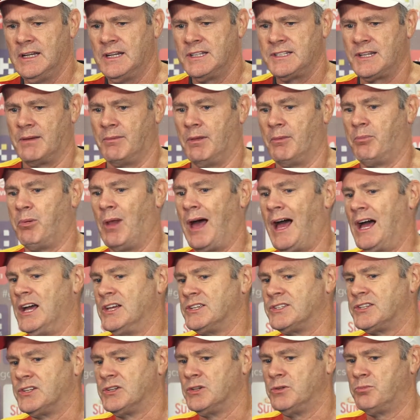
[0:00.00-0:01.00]
Some of the
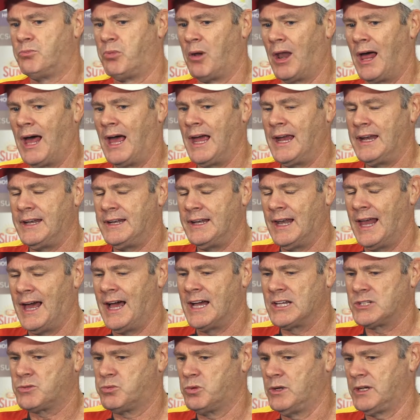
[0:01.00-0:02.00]
players who played
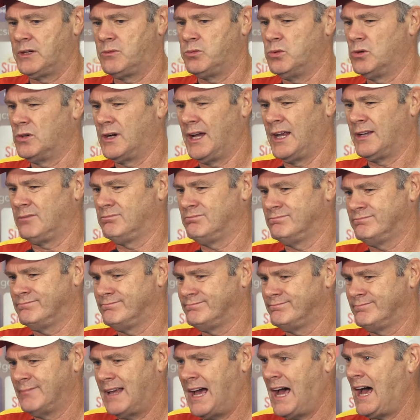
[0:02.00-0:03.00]
last week will get
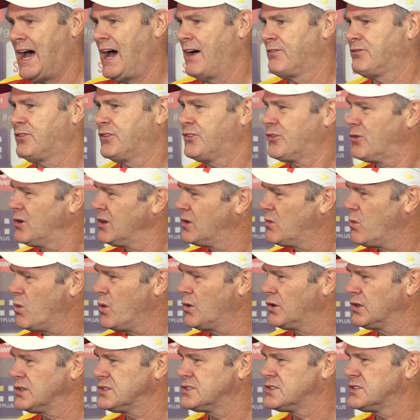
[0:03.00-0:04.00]
a half to three
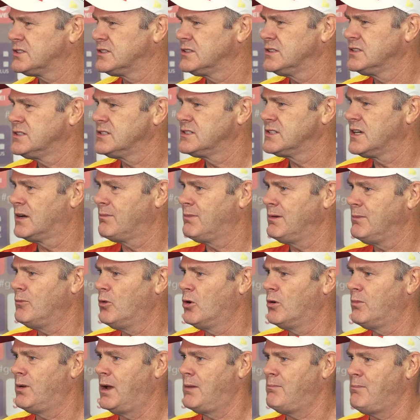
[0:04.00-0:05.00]
quarters. So it'll be
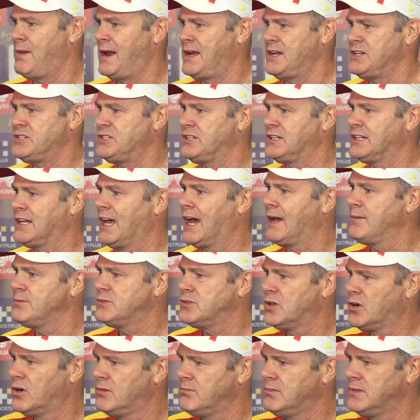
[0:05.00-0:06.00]
more about managing game
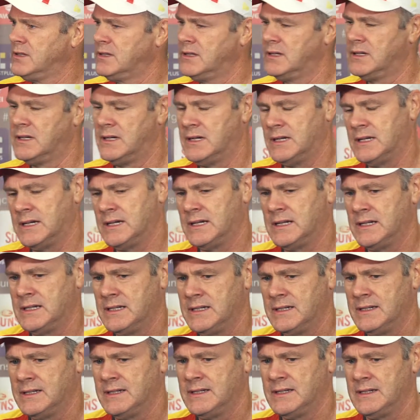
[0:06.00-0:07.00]
time.
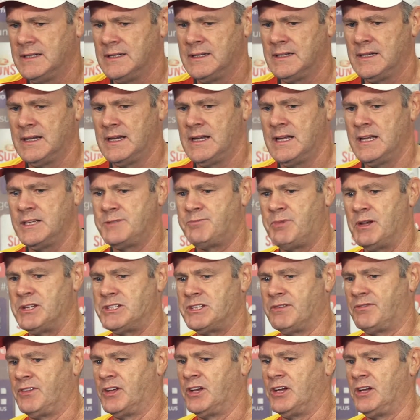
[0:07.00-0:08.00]

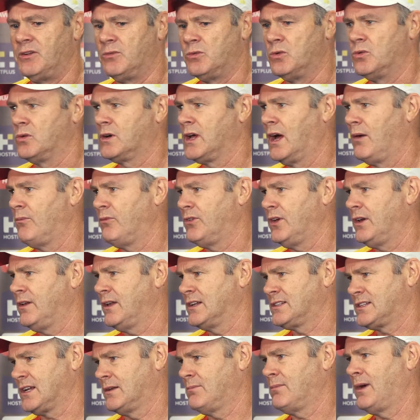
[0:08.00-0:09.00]
Especially if the heat rule comes in,
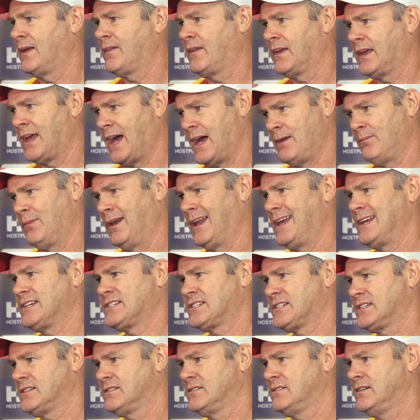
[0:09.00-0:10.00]
that's going to make the game
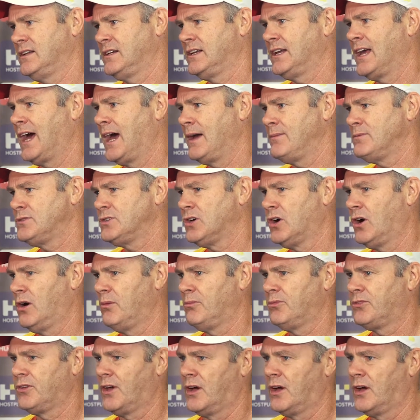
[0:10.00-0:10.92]
less in game time.